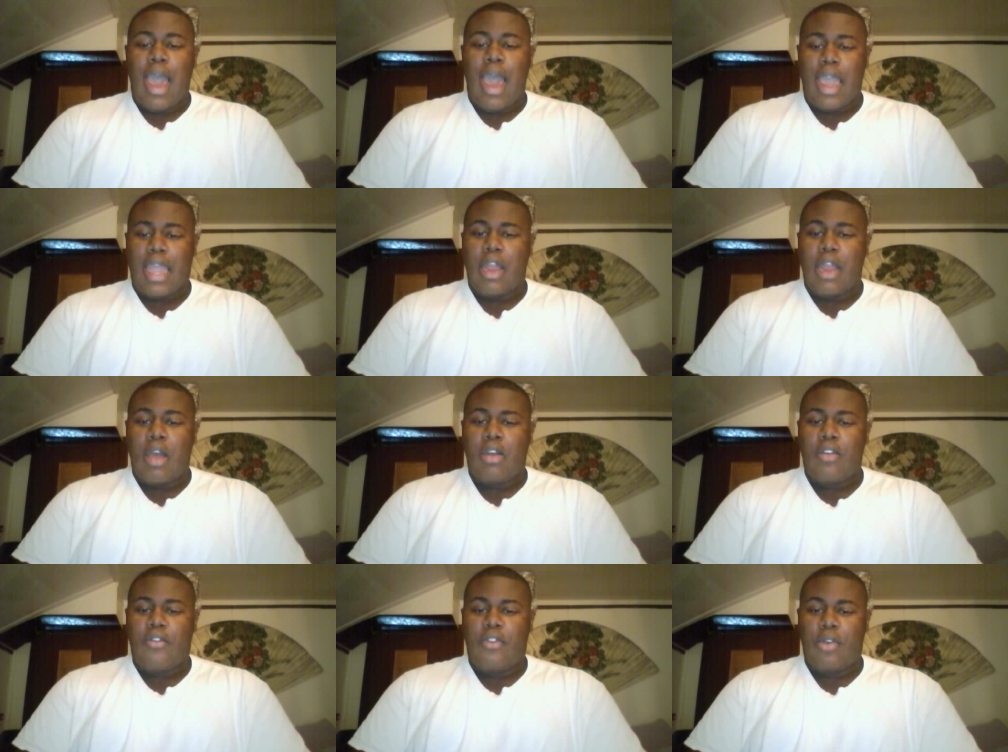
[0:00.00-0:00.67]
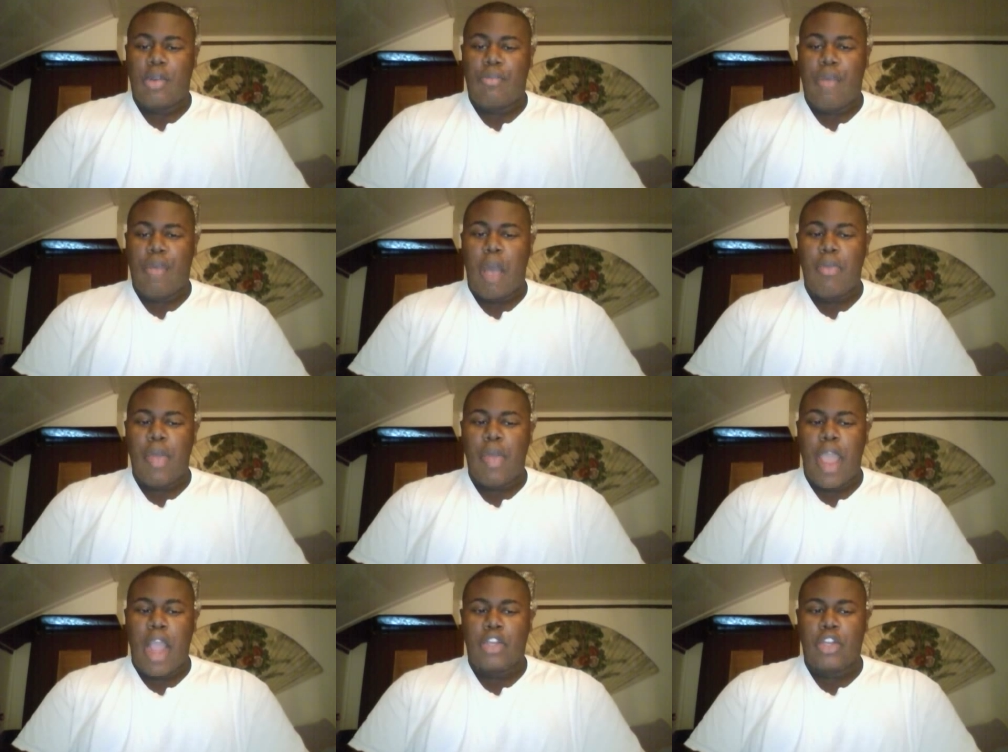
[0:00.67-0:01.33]
I can now confirm the
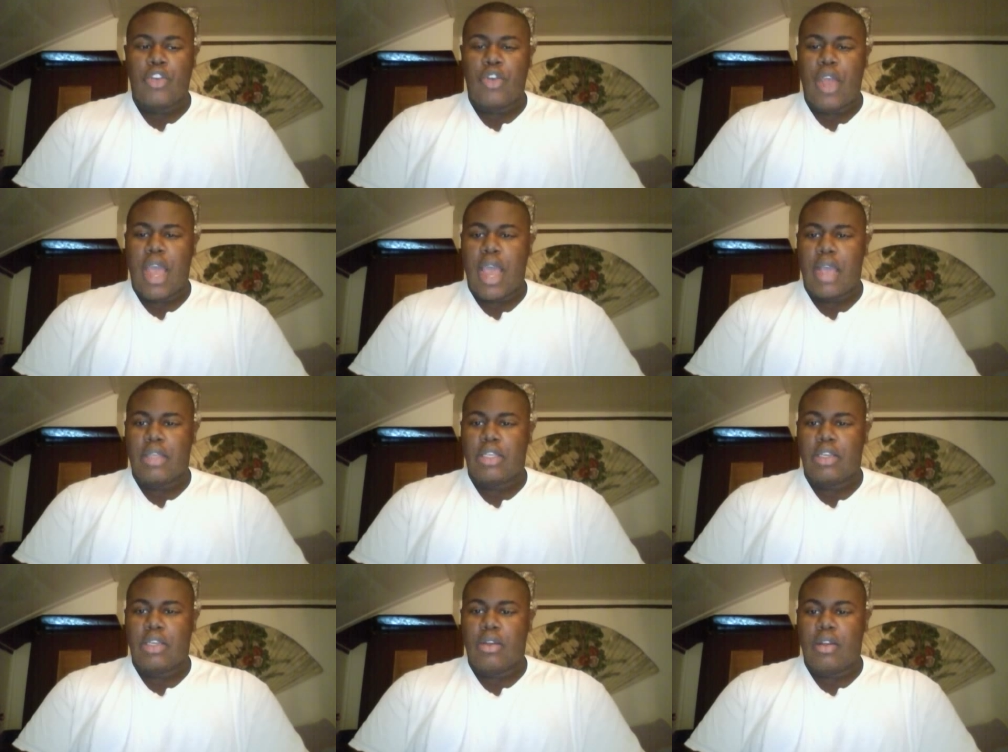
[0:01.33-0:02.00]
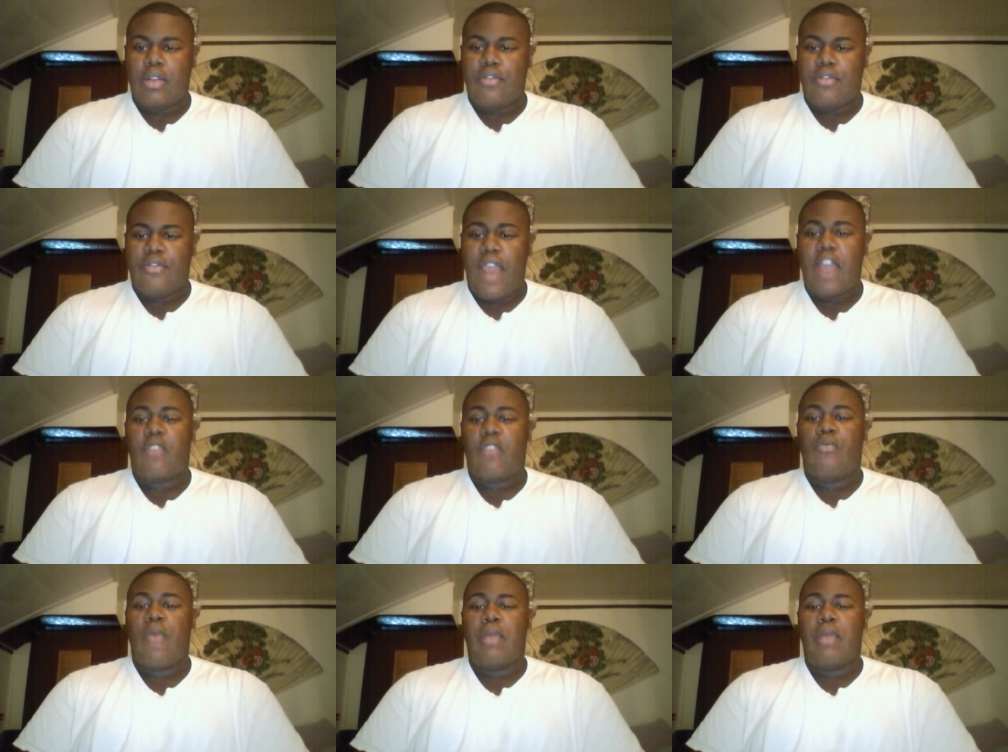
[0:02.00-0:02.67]
popular actor has, in
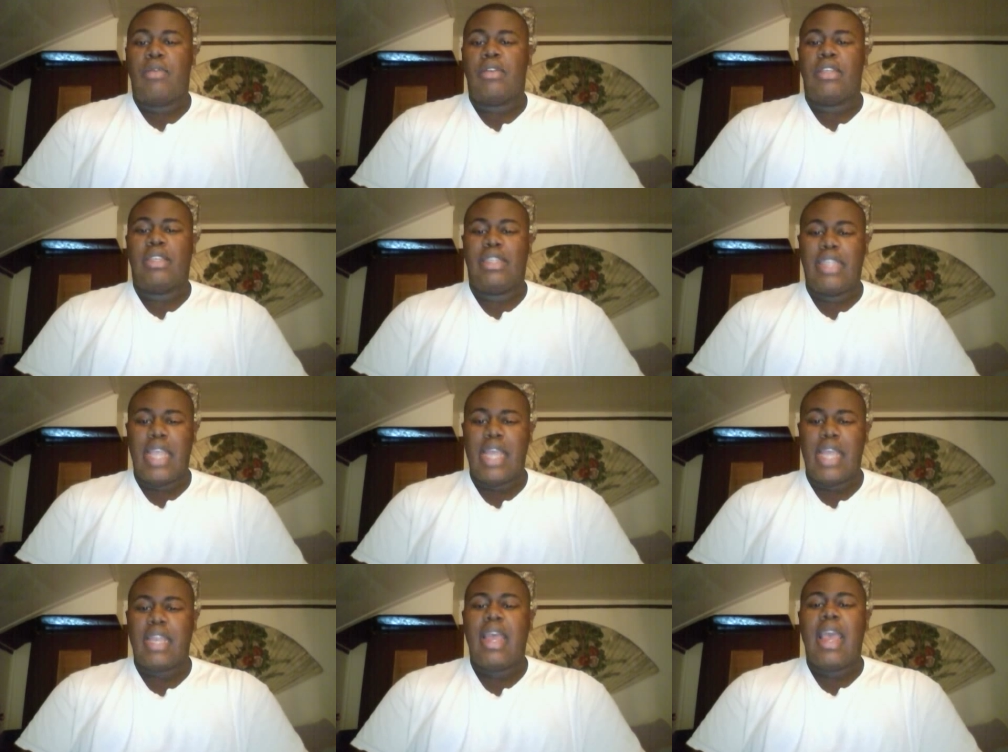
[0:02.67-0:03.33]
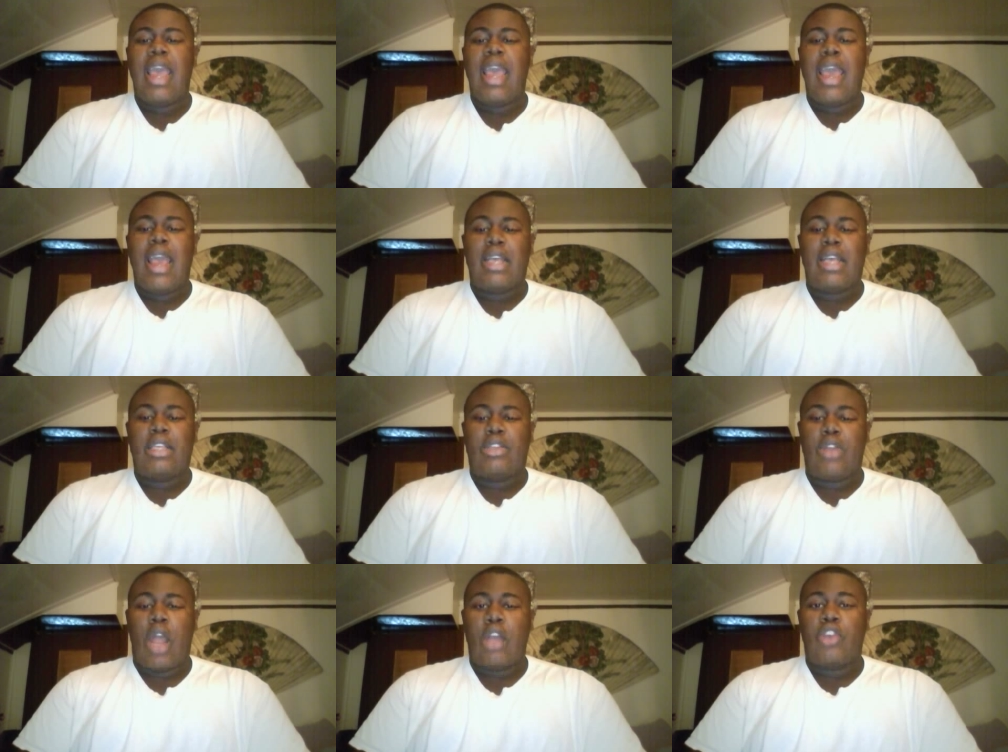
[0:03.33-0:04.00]
fact, wrapped his stint
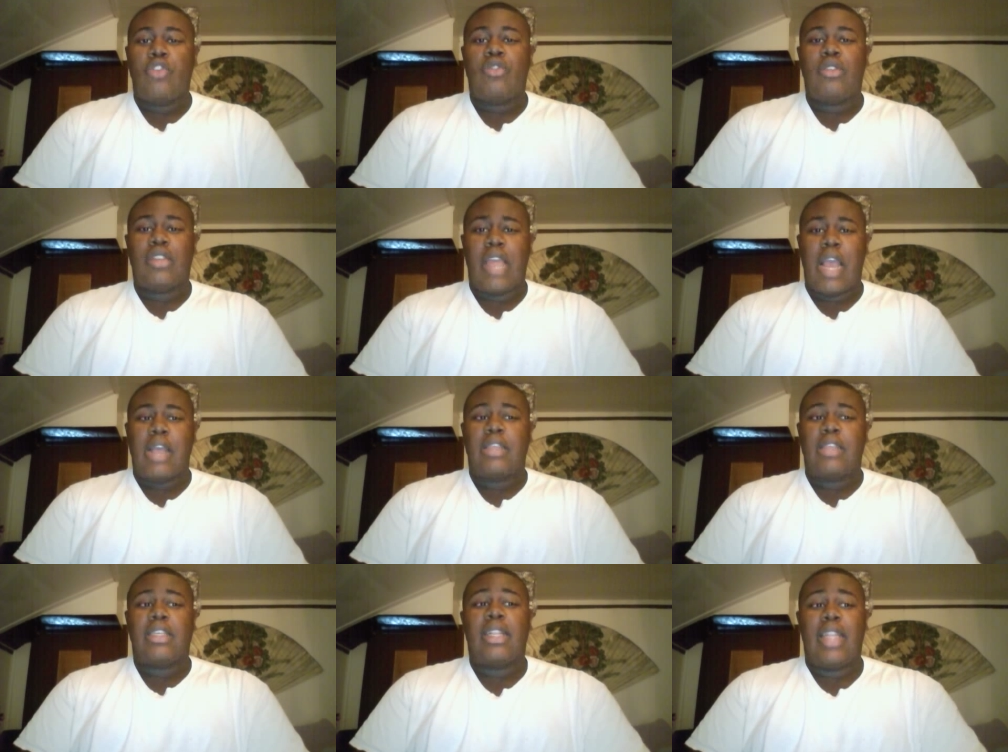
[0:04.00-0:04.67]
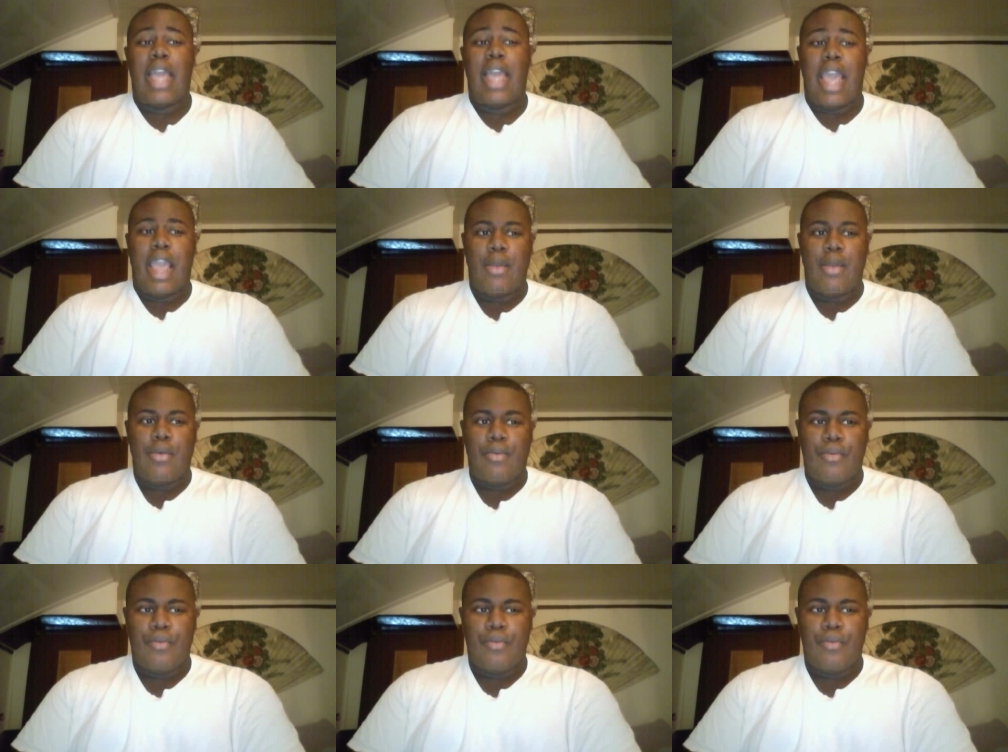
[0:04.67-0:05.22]
as Dr. Cyrus Clay.